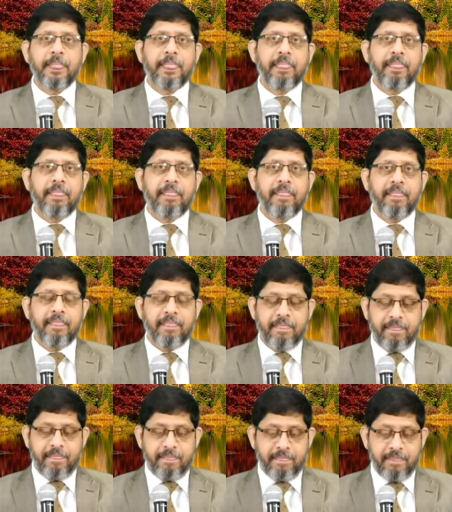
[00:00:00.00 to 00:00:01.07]

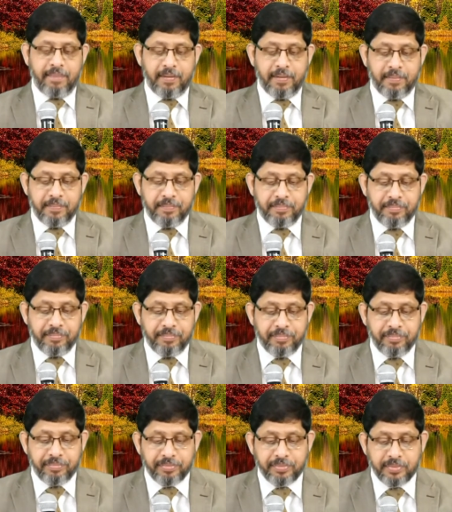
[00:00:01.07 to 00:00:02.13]

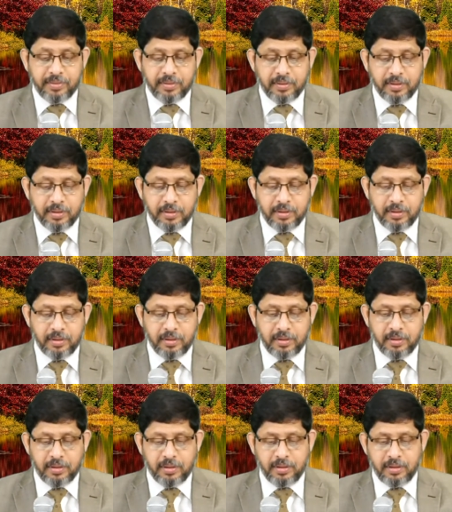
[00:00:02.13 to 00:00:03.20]

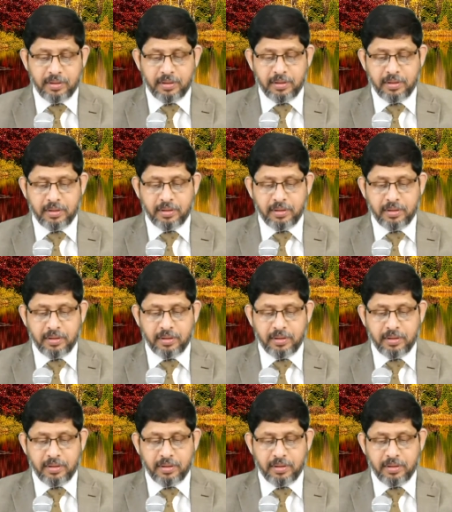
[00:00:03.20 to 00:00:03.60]
No one is speaking in this clip.